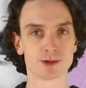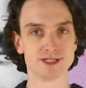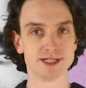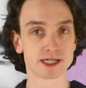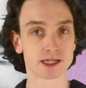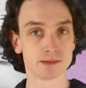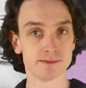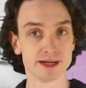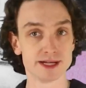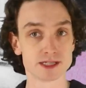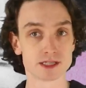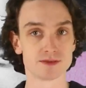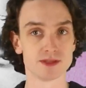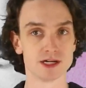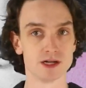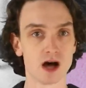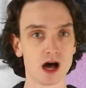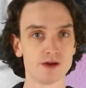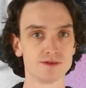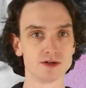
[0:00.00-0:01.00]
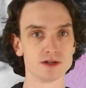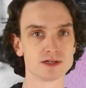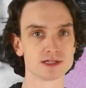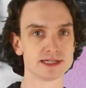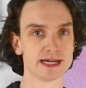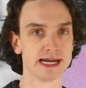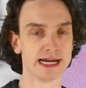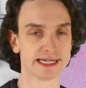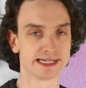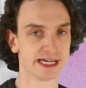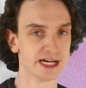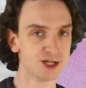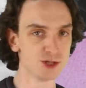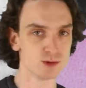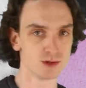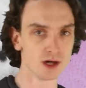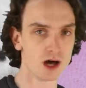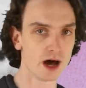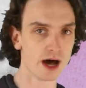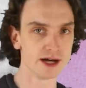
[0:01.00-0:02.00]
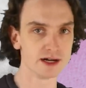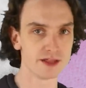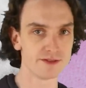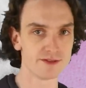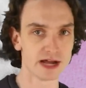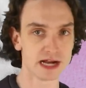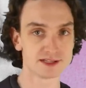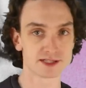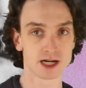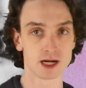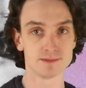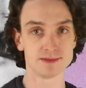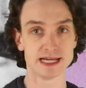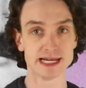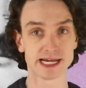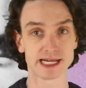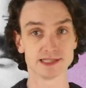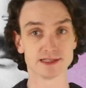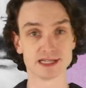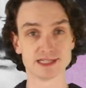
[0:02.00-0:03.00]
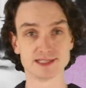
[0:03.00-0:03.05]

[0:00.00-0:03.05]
predicament to the novels, and I kid you not, they ended up taking